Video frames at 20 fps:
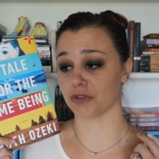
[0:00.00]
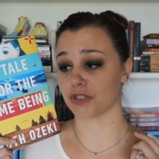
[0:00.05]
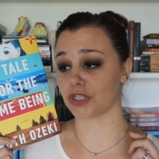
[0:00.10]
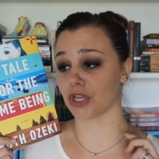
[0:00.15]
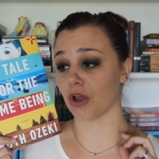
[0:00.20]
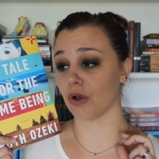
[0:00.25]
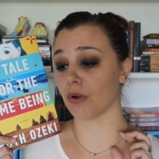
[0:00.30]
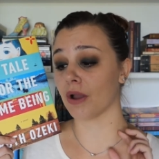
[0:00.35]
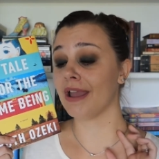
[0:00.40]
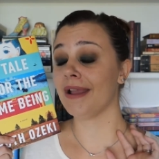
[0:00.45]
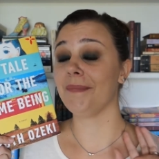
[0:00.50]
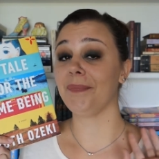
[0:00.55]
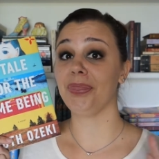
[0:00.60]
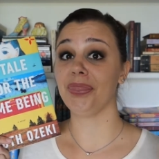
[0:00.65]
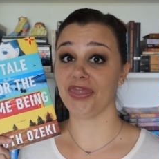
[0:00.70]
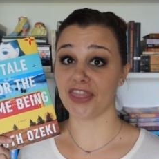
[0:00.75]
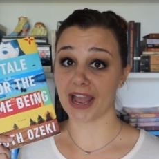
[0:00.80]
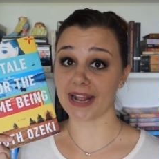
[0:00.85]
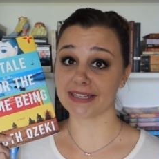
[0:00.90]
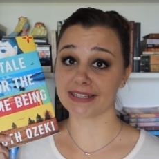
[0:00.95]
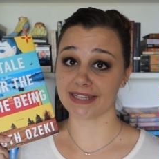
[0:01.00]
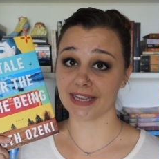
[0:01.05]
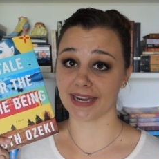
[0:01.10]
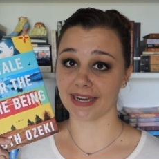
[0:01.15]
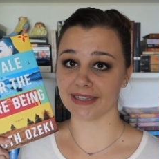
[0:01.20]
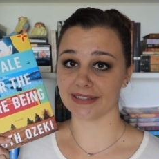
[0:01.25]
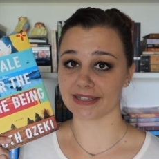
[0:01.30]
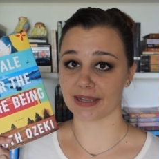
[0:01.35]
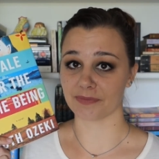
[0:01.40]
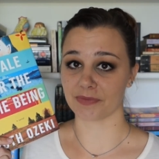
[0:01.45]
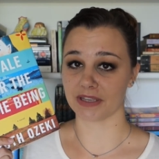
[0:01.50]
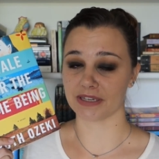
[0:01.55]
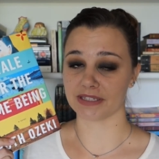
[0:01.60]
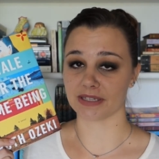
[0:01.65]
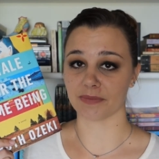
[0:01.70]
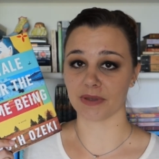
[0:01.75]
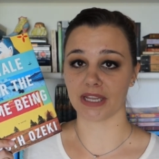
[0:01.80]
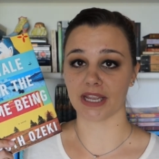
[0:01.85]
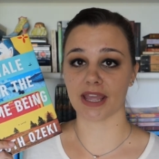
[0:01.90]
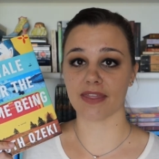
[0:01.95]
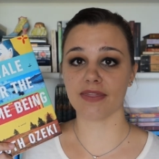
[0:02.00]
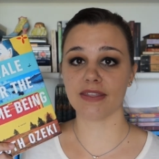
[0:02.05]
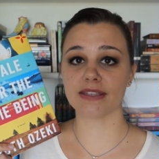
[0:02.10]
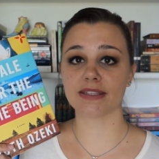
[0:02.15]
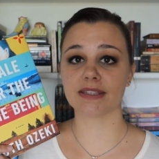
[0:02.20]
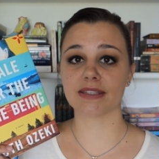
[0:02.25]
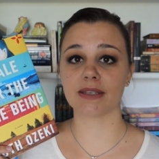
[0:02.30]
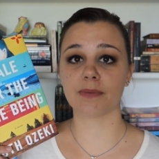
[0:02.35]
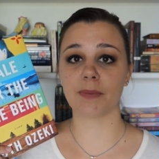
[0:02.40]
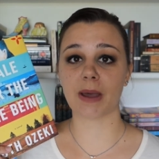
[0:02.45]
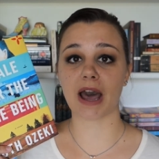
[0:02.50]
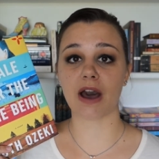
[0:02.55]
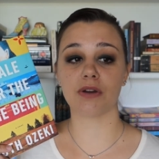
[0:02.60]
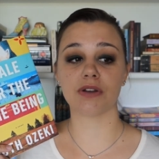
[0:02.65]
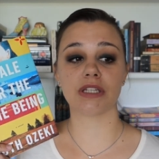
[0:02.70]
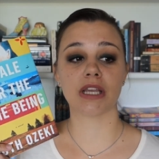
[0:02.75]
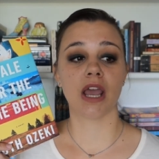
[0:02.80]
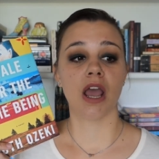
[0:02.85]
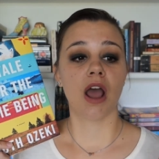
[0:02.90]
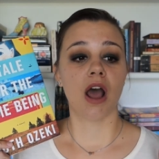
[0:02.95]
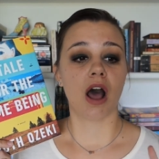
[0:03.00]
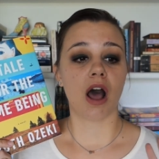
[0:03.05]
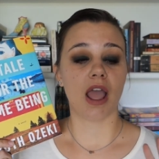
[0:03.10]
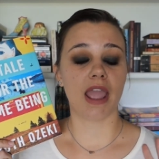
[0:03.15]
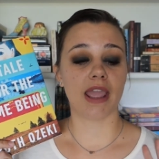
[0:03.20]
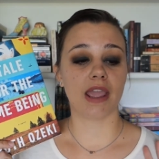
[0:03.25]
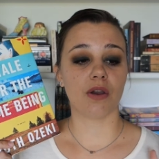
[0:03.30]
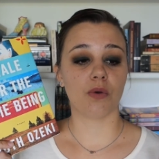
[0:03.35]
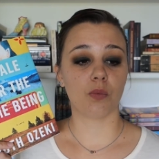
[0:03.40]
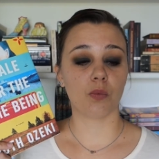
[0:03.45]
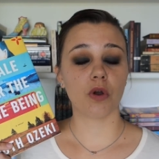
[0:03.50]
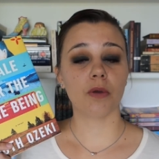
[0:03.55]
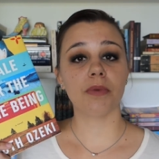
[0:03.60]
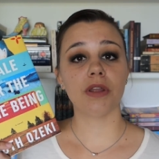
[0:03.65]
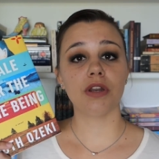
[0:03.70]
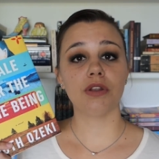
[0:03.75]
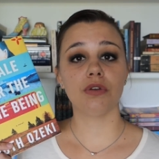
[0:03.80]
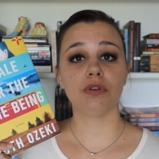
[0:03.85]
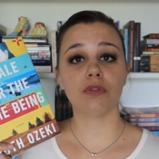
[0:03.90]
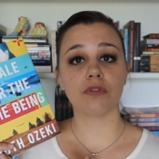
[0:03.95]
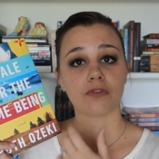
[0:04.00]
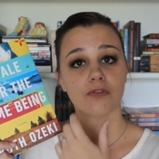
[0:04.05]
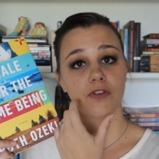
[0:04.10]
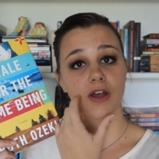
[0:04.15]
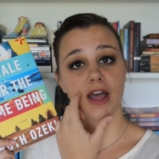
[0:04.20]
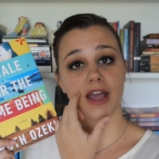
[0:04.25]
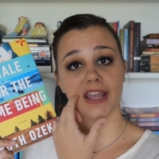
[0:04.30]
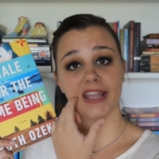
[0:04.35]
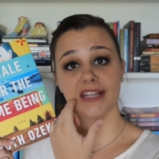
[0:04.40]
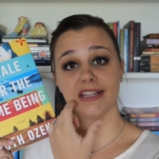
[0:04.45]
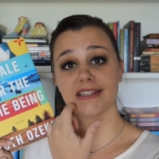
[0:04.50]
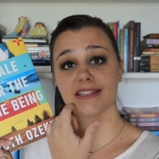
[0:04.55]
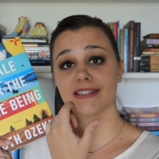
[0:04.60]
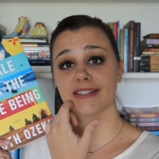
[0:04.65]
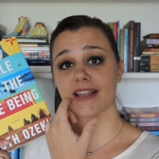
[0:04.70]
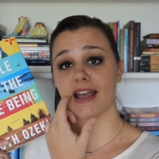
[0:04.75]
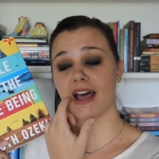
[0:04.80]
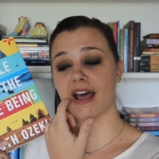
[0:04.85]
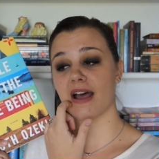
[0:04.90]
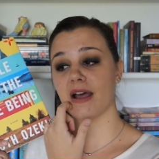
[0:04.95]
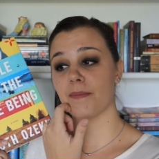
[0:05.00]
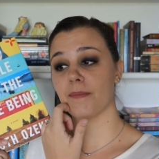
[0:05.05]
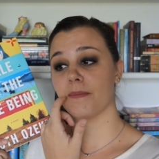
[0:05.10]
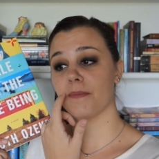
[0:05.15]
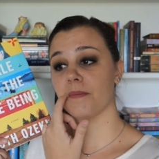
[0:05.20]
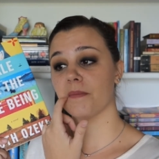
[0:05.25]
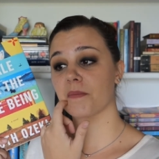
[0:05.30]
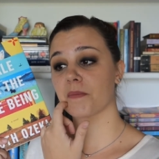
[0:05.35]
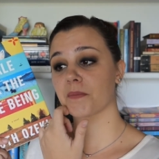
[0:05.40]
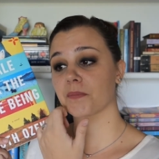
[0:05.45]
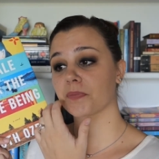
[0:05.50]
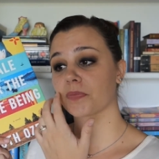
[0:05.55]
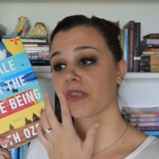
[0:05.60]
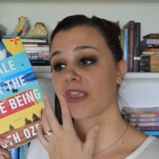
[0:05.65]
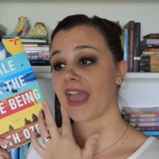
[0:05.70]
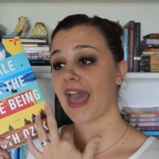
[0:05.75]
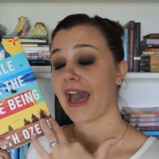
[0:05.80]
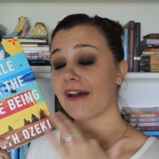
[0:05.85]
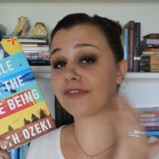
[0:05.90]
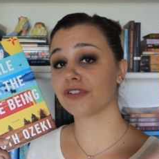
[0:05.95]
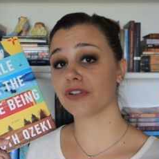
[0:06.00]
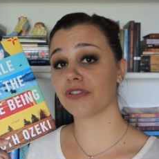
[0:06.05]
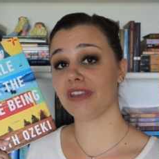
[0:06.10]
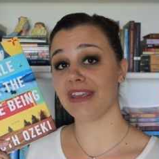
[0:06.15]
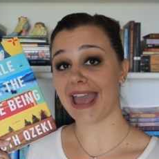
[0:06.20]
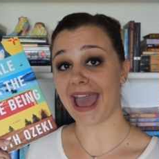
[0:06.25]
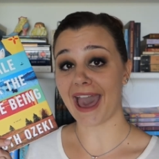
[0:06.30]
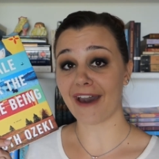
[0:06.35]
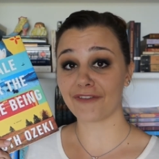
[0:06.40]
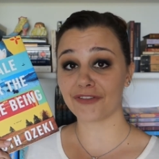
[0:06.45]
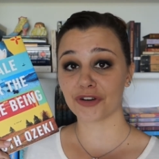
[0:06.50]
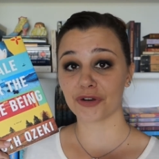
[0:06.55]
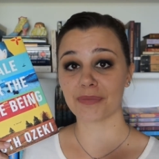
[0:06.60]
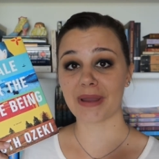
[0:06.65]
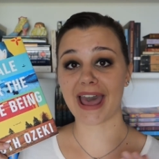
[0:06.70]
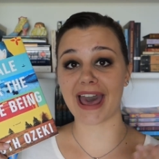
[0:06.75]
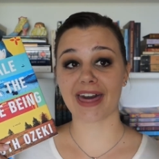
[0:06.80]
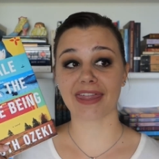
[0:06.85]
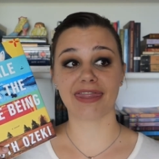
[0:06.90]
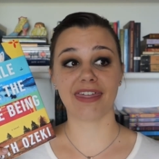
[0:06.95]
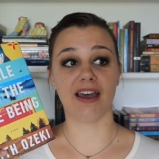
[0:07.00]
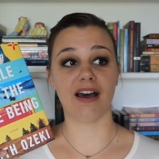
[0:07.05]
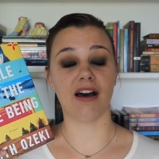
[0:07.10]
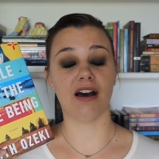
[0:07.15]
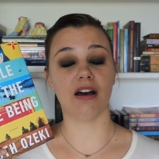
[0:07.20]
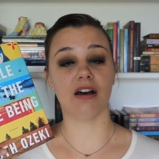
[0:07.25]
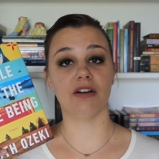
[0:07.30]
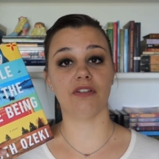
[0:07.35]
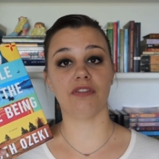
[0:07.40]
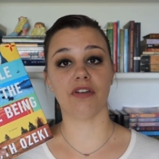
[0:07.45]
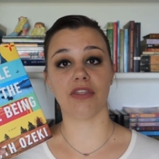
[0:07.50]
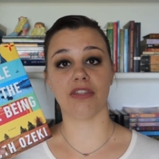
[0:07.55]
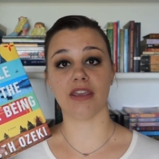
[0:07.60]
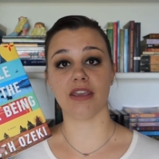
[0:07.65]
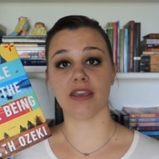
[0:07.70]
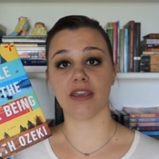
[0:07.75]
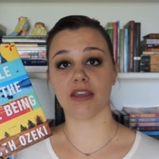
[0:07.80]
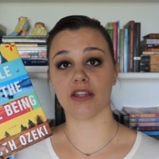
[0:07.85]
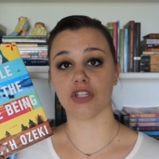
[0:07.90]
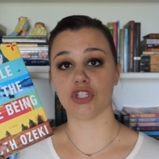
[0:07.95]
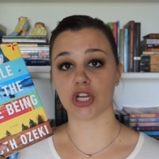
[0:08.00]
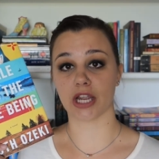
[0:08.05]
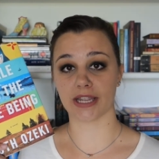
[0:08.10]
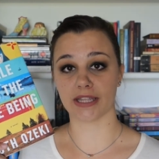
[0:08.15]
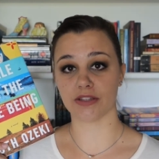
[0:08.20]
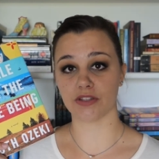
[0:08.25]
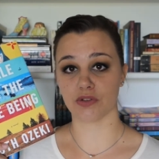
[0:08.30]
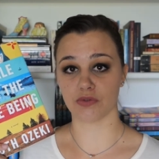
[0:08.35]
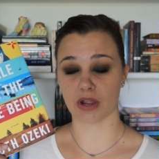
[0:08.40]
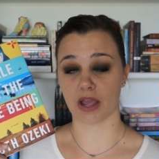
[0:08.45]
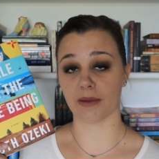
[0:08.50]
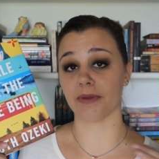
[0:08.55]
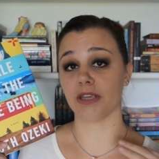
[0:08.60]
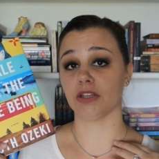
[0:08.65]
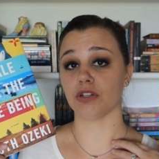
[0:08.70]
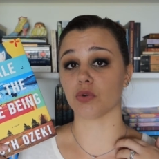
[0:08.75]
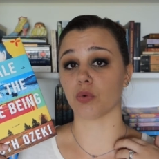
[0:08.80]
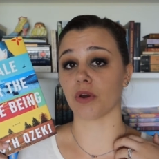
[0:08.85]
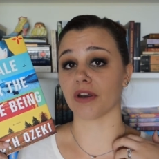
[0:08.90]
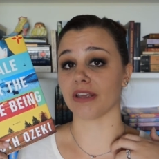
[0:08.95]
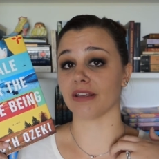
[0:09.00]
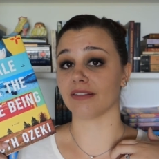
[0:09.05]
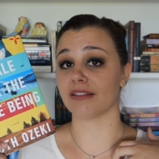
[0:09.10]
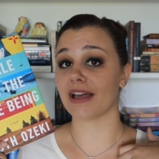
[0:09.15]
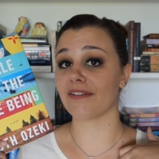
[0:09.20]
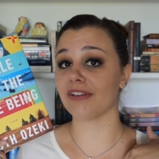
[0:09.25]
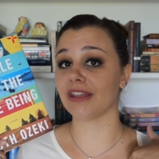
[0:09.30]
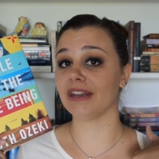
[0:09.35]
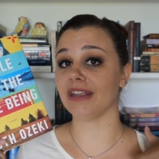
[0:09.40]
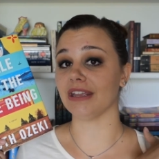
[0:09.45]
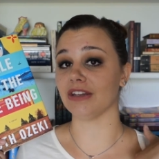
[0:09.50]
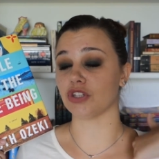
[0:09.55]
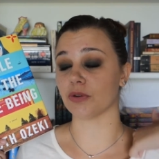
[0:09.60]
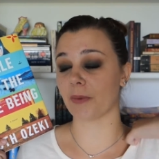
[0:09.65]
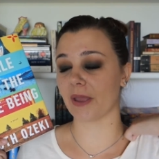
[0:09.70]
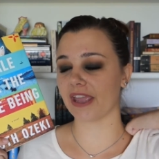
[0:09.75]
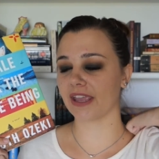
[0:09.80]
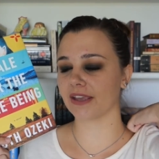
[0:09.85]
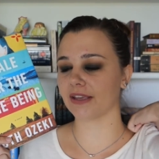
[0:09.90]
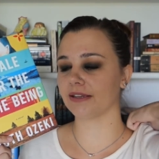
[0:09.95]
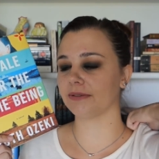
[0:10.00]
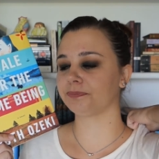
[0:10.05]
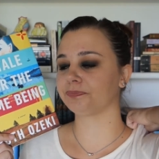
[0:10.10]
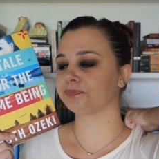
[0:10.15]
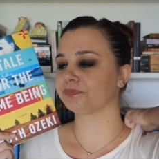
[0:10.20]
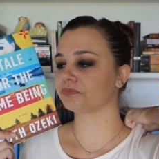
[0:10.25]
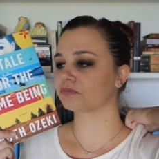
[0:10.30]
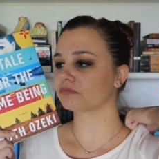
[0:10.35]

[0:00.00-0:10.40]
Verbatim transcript: So that's saying something to me. And this is about a woman who finds, um, after the aftermath of the giant tsunami in 2011 in Japan,